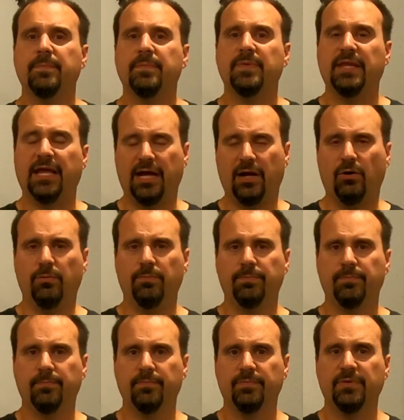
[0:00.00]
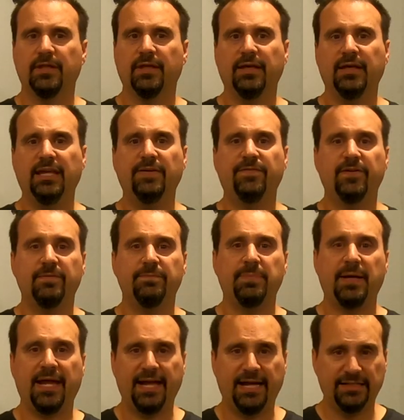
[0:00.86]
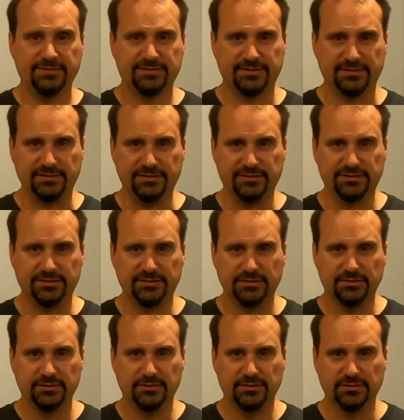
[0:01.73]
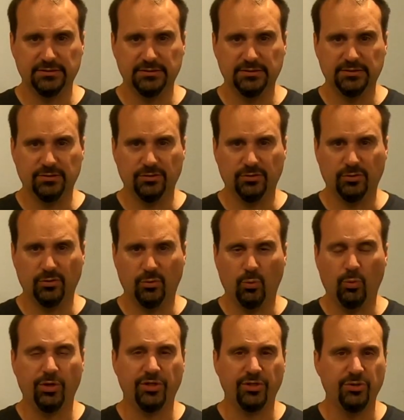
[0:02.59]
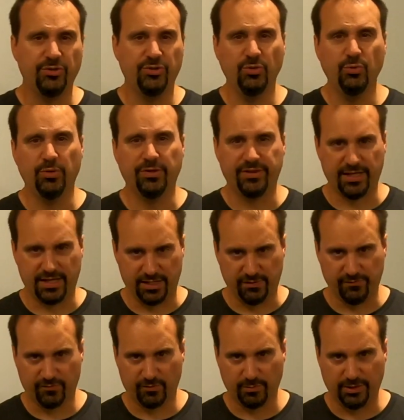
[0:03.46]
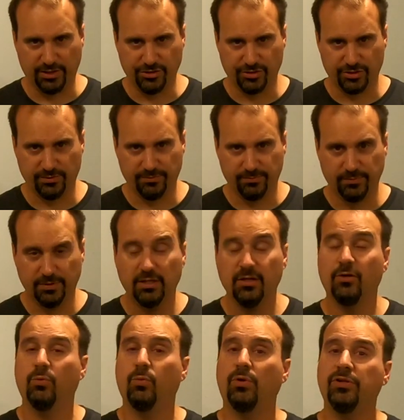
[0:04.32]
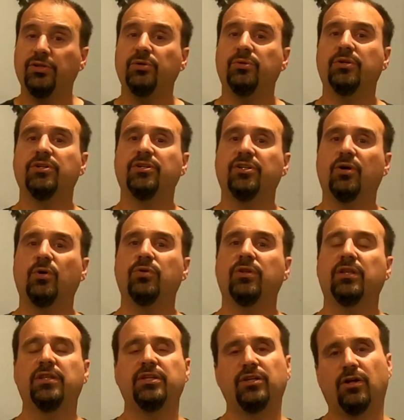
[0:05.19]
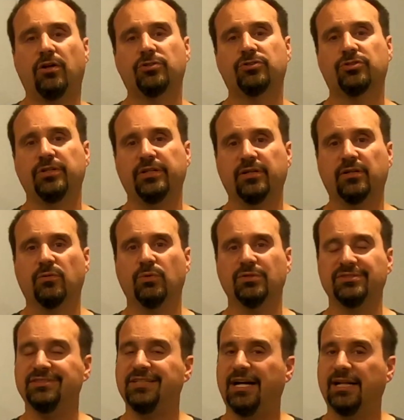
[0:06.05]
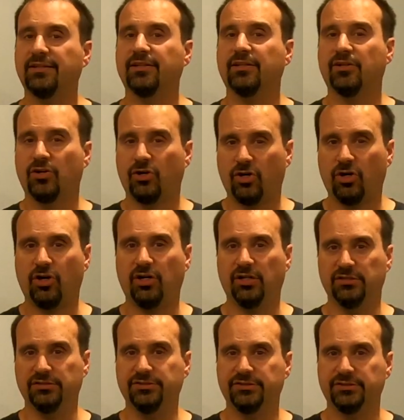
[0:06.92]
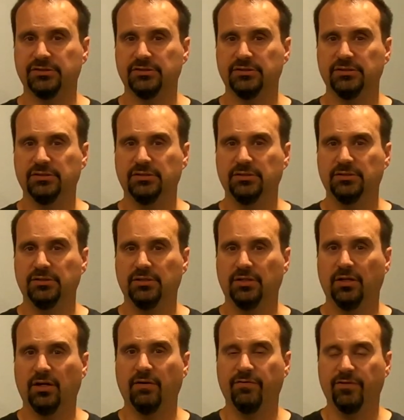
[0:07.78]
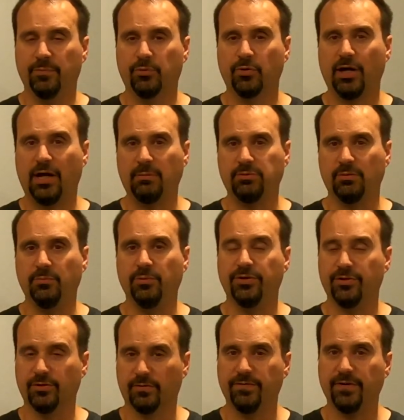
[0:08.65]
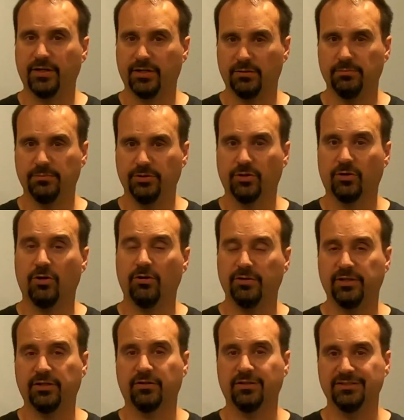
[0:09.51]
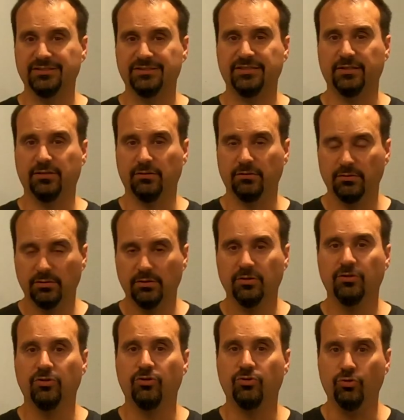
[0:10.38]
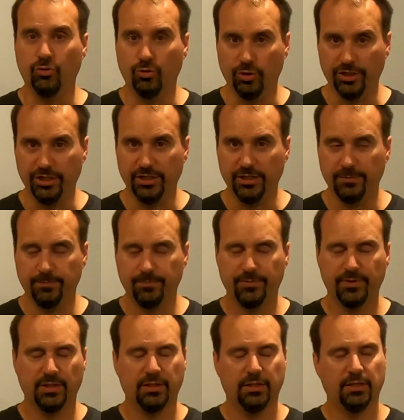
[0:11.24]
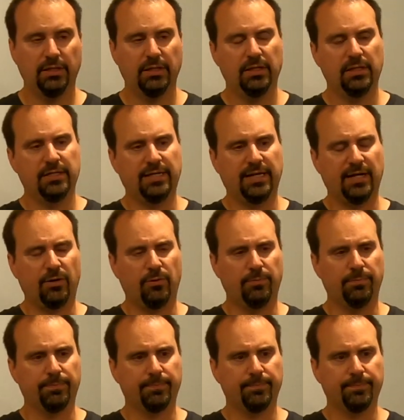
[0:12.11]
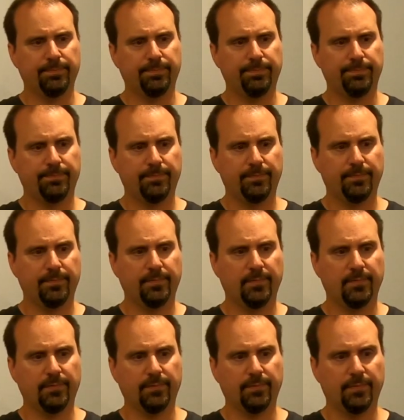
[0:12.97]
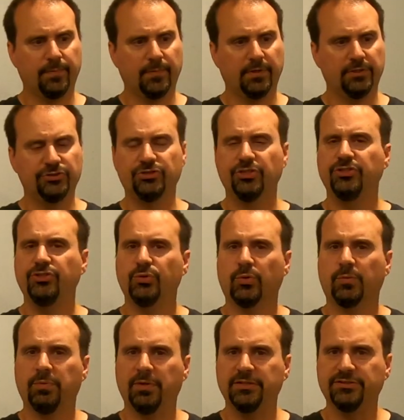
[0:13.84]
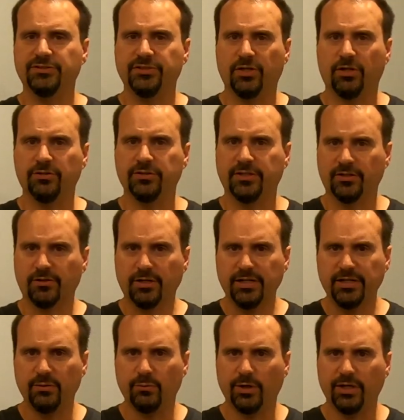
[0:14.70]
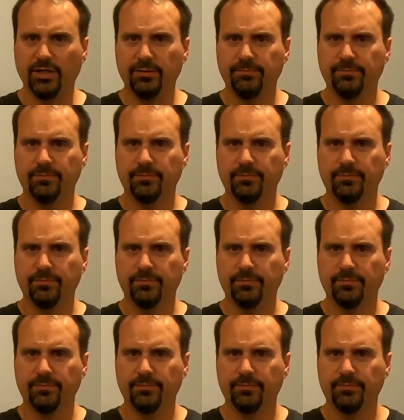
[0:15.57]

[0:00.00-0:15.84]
it. Now, if it passes, what do you do with that information? Well, you can know that the alternator was not the cause of the problem with your F I C M. Your alternator is still good. Now, should you replace the alternator anyway?